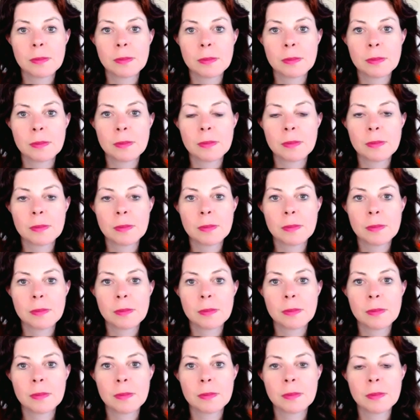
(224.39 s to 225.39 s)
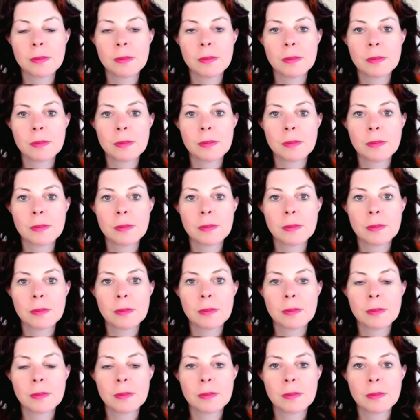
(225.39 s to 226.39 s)

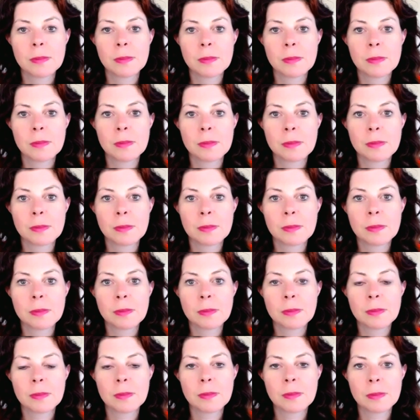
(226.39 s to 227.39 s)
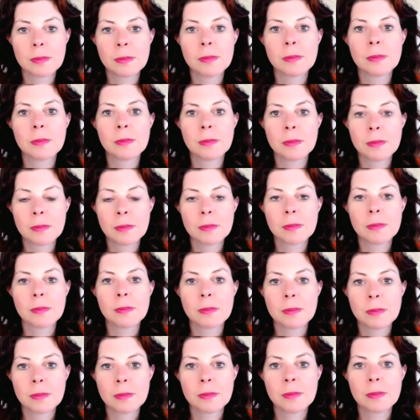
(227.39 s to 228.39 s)
No words are spoken by the person on screen.